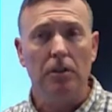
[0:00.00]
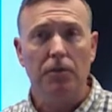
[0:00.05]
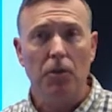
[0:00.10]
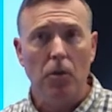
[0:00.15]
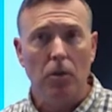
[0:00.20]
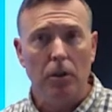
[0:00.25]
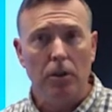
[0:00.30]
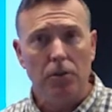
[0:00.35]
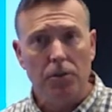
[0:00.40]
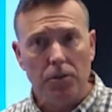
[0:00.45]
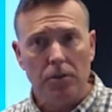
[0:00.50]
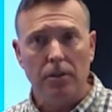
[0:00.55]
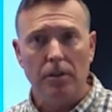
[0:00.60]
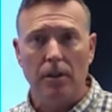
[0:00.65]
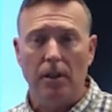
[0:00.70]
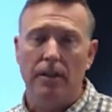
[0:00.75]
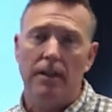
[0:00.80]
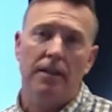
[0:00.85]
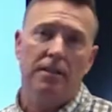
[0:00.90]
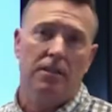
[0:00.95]
of course,
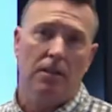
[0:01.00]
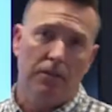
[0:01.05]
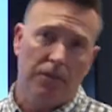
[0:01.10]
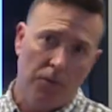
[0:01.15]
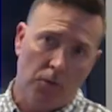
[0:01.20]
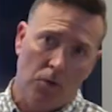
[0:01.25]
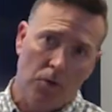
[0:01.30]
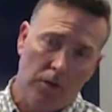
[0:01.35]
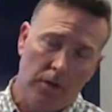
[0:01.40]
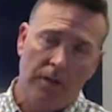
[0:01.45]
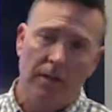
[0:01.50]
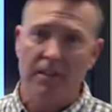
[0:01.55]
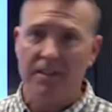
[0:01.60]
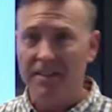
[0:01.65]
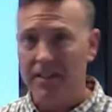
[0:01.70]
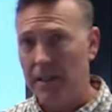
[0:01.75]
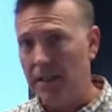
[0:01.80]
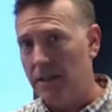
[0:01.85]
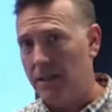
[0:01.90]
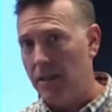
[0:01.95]
and that's a 4 and a
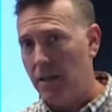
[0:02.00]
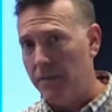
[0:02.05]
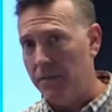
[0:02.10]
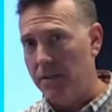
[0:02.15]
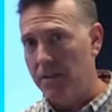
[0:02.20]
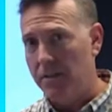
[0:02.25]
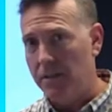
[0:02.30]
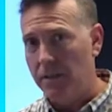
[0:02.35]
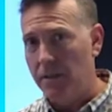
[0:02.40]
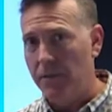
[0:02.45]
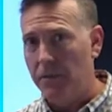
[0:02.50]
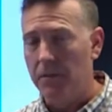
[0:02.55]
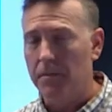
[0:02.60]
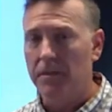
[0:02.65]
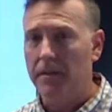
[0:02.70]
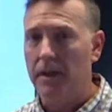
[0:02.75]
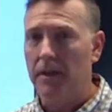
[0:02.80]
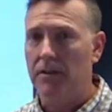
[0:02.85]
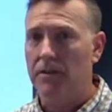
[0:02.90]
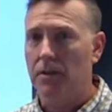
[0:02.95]
6, obviously, from a
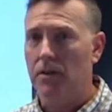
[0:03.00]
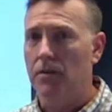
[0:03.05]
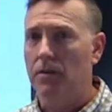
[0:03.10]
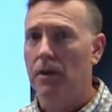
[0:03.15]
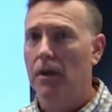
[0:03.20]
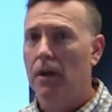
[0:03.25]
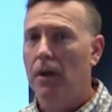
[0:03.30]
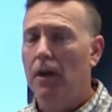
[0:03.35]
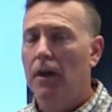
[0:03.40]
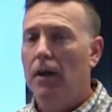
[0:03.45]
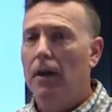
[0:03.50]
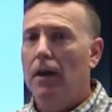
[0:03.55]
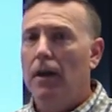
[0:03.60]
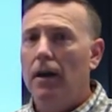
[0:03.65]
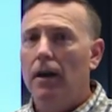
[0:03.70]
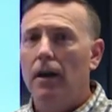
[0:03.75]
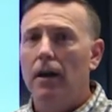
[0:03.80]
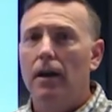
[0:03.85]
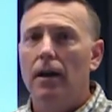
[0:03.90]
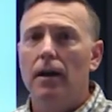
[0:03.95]
tech zone.
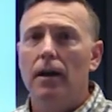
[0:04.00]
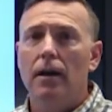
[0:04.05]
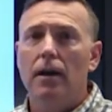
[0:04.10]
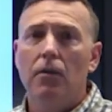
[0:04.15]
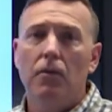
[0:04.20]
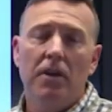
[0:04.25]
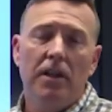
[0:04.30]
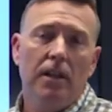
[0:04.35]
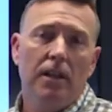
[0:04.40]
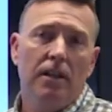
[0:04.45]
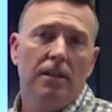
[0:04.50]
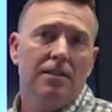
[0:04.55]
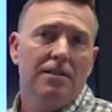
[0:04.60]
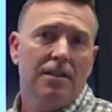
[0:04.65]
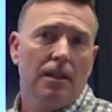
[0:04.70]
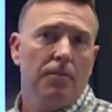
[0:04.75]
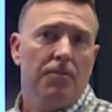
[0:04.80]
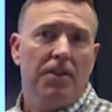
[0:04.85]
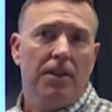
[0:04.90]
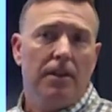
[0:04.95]
We needed
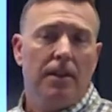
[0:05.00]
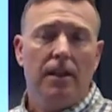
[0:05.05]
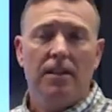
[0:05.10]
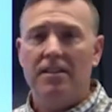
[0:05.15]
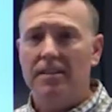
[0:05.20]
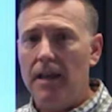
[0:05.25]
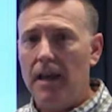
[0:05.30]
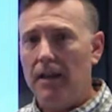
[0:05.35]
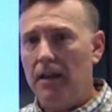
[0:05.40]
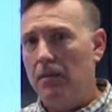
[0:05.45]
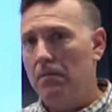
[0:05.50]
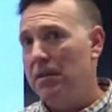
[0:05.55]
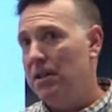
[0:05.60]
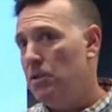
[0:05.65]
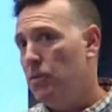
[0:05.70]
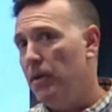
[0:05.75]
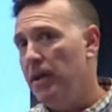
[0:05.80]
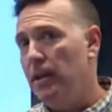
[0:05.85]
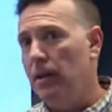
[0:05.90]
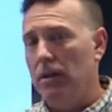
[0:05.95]
something that sat in
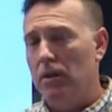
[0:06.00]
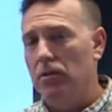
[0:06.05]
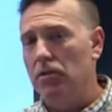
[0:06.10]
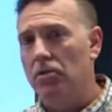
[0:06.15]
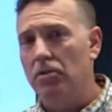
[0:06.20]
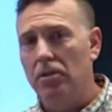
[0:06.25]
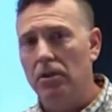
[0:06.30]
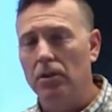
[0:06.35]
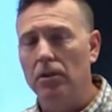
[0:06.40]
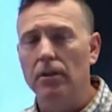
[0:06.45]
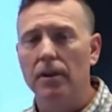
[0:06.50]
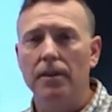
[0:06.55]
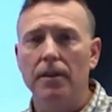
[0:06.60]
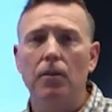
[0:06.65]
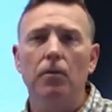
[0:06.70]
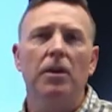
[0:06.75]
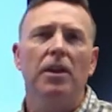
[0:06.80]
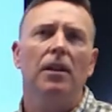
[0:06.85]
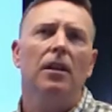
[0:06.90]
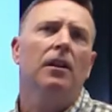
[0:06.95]
between those two, and
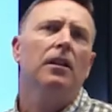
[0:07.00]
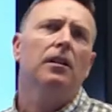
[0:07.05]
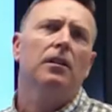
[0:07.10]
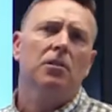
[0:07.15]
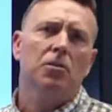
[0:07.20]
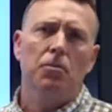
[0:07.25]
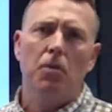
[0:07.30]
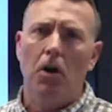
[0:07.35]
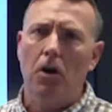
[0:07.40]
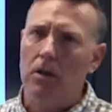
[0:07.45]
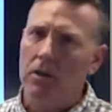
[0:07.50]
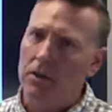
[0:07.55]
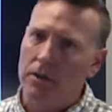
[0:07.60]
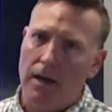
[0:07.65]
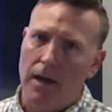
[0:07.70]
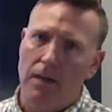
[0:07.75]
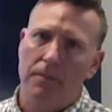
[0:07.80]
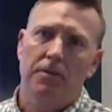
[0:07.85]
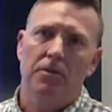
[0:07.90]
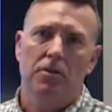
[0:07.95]
then we needed a smaller
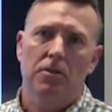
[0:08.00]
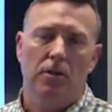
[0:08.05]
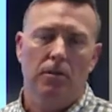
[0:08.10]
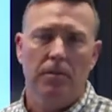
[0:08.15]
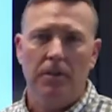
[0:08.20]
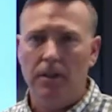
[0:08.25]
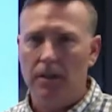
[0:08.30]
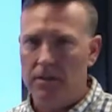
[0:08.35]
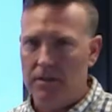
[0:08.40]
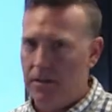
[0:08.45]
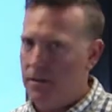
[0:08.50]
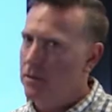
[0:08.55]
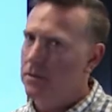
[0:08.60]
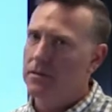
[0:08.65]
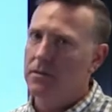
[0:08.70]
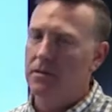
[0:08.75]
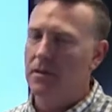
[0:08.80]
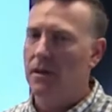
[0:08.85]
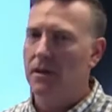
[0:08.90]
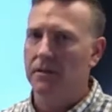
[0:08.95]
aperture
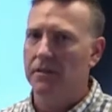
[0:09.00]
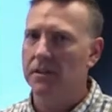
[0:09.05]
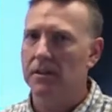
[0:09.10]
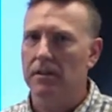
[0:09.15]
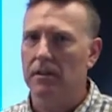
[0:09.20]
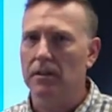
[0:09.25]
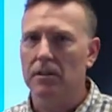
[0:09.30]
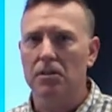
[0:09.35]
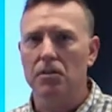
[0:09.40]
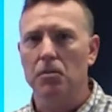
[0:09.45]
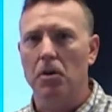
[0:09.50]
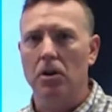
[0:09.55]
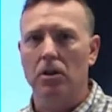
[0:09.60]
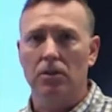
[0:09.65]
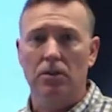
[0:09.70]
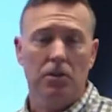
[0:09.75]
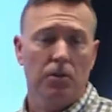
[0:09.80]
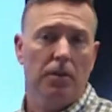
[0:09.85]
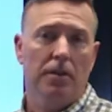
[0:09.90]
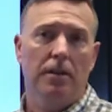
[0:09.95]
because obviously
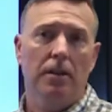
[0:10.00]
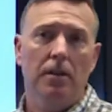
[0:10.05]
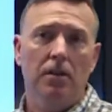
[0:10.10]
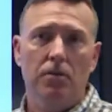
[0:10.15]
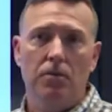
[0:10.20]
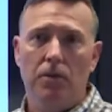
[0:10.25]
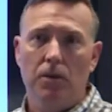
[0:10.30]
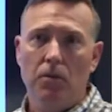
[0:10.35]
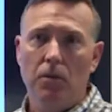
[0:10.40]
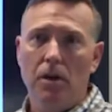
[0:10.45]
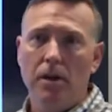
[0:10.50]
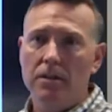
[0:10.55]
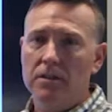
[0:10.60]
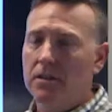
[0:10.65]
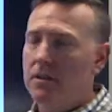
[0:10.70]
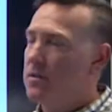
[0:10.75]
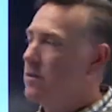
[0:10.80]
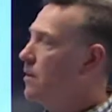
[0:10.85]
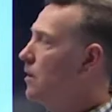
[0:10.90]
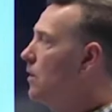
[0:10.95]
smaller is what the industry wants.
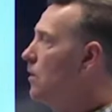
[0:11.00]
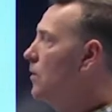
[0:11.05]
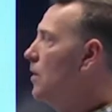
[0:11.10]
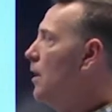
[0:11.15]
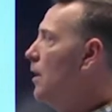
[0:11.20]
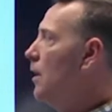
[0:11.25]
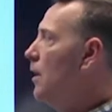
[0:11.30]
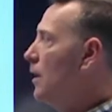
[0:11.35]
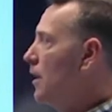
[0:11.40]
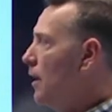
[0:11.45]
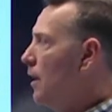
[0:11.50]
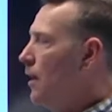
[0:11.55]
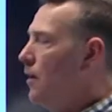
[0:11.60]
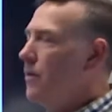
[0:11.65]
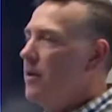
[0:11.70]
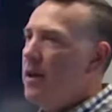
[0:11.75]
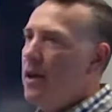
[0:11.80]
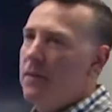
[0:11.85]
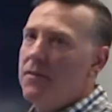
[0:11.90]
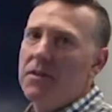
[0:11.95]
And so
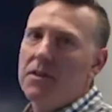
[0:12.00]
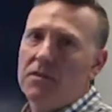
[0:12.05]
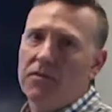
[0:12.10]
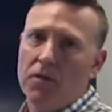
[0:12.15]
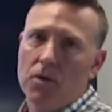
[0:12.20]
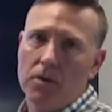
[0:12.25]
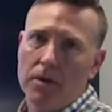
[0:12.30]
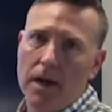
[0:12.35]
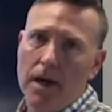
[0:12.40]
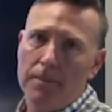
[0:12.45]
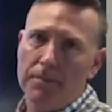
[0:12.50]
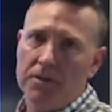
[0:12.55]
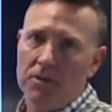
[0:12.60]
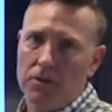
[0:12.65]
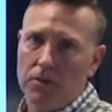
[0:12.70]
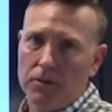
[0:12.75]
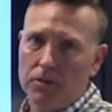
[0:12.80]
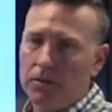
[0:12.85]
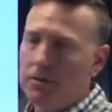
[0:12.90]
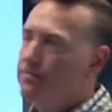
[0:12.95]
we have these 4
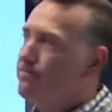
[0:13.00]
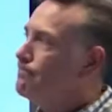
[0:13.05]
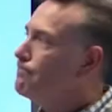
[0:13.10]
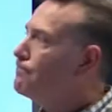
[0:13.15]
apertures.